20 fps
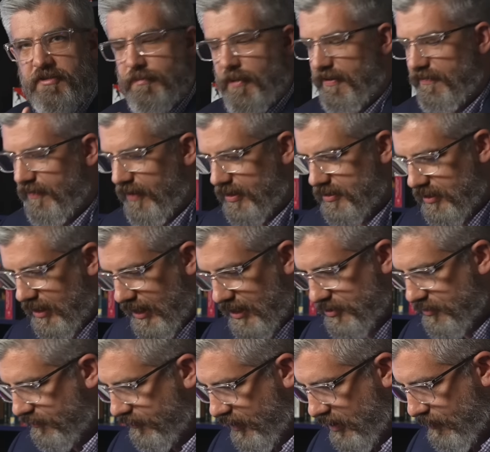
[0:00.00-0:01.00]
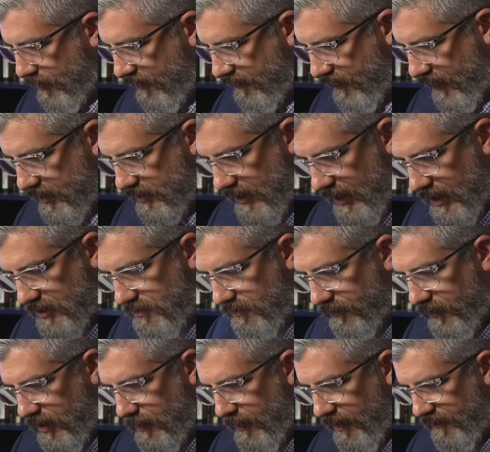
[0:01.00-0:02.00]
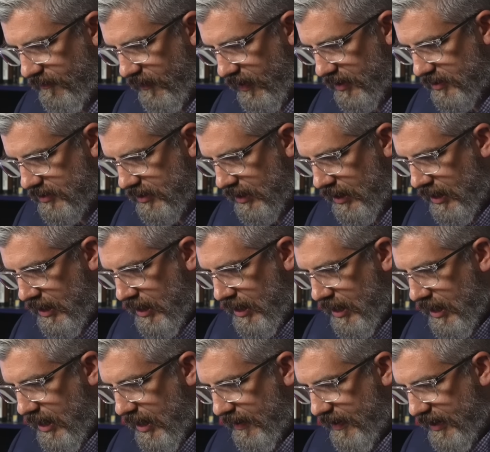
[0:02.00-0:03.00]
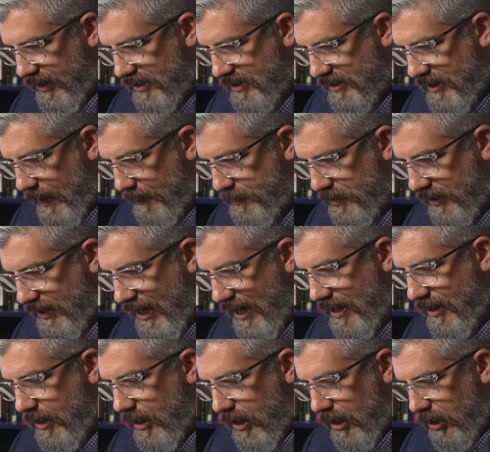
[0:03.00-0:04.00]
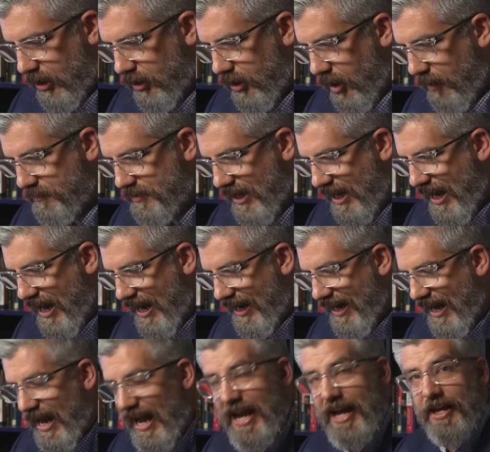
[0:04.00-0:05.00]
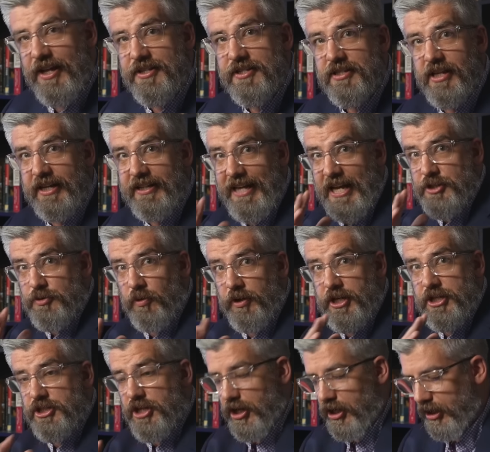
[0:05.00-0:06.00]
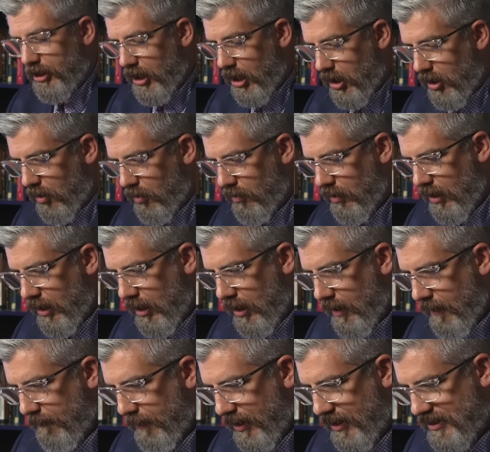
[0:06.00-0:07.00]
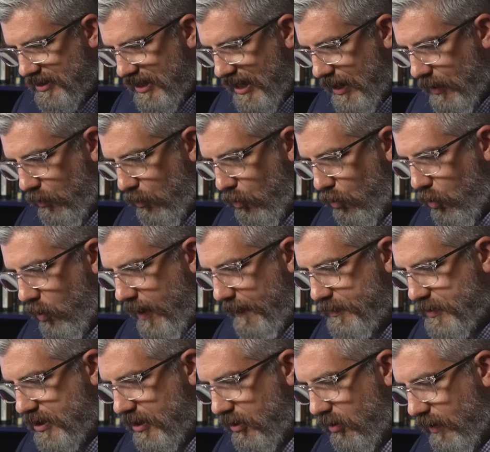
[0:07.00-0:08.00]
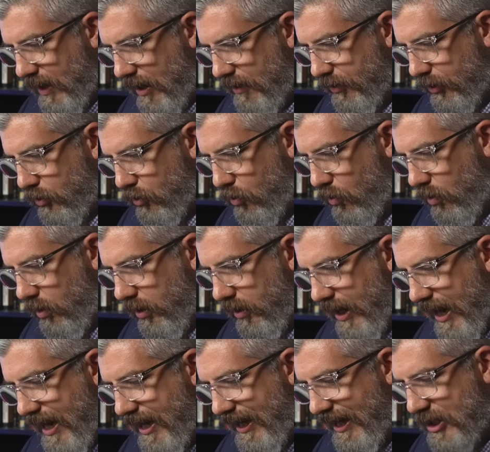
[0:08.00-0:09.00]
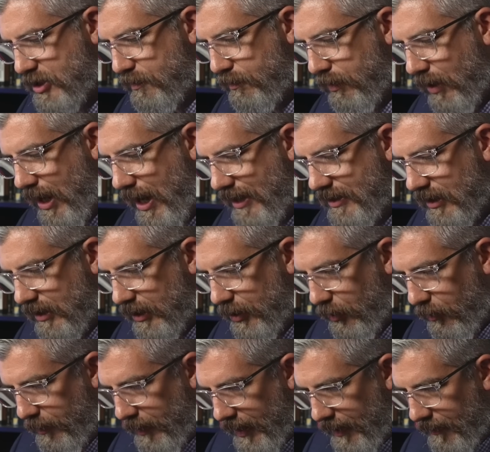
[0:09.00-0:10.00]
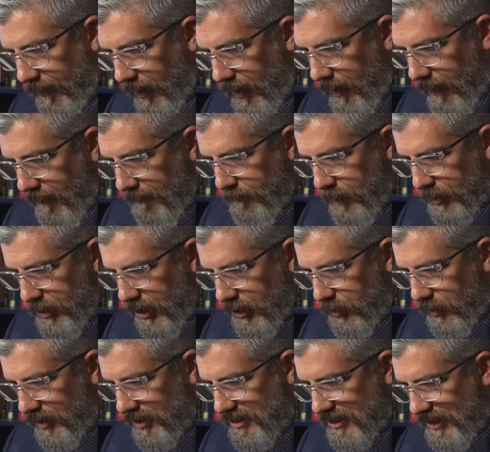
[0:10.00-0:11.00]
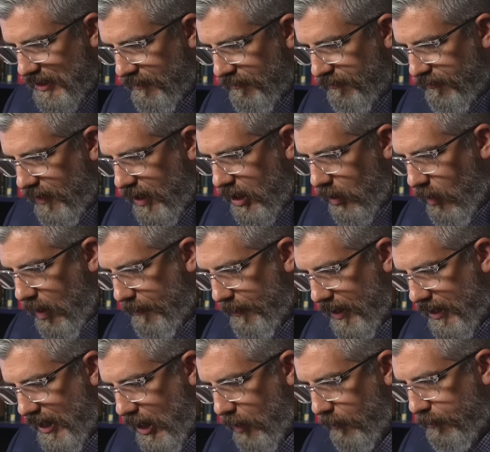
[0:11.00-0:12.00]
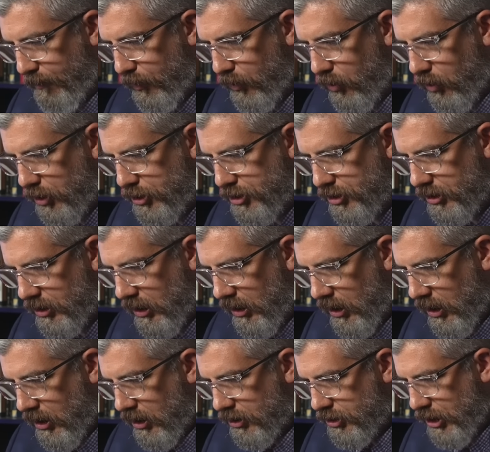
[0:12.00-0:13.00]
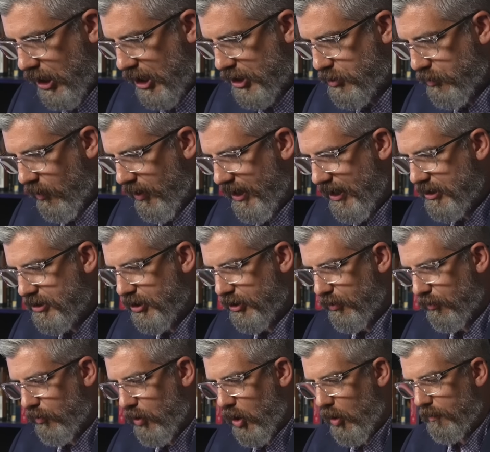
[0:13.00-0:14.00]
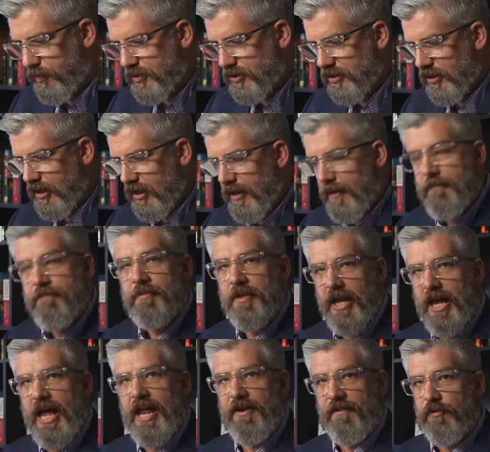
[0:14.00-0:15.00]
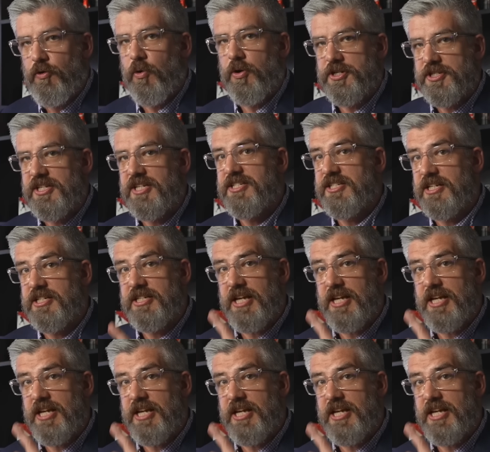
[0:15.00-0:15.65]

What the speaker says: of my face, hands in front of my face, hands in front of my face. And then he steps again, comes high hands, like that's where he's going to go, but instead whips it around the corner, and it gets blocked a little bit, but then you can see him follow up and now push Joshua into the ropes. And of course, this